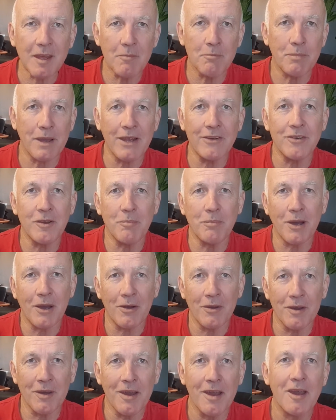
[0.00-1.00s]
battery
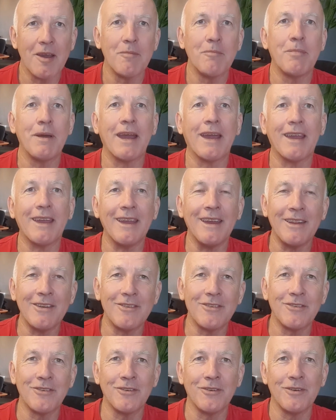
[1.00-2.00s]
power back
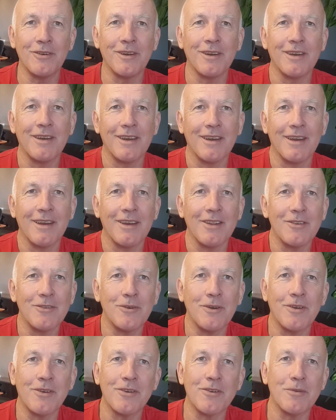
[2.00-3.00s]
into
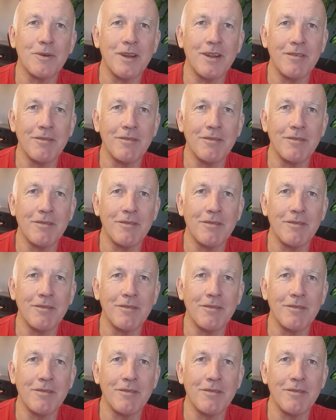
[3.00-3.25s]
220